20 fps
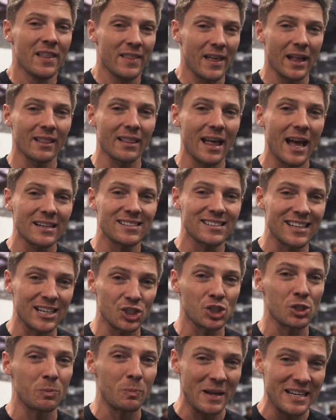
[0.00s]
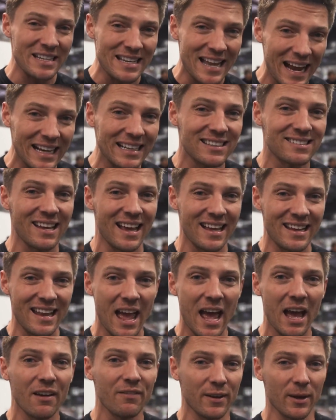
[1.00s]
that last set should be nice and
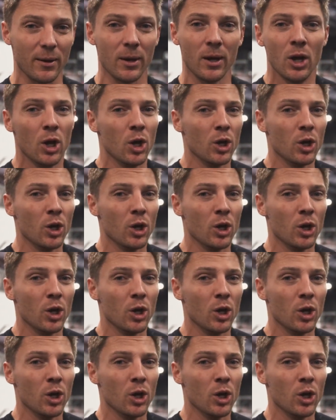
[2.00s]
heavy.